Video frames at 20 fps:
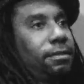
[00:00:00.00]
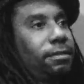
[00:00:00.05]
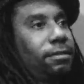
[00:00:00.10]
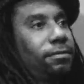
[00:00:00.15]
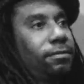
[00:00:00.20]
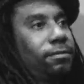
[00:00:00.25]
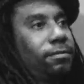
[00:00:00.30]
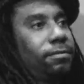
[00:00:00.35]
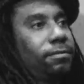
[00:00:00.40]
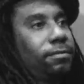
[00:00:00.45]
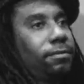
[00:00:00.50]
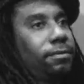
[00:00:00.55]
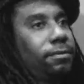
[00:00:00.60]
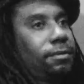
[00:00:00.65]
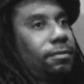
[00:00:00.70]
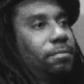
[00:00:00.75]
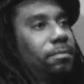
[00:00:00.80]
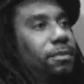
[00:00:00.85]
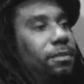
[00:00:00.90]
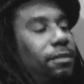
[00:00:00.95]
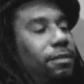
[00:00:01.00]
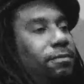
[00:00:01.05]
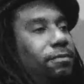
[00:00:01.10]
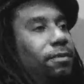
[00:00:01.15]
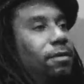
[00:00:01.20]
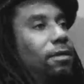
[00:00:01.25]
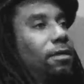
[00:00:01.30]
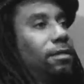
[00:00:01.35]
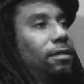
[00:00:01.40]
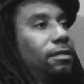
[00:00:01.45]
you're you're completely
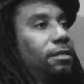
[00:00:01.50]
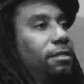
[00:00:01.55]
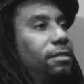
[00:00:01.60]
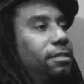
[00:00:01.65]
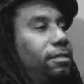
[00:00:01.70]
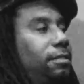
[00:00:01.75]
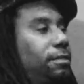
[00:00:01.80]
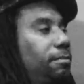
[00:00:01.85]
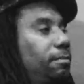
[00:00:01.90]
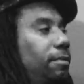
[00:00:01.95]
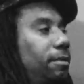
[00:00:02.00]
wrong. It doesn't seem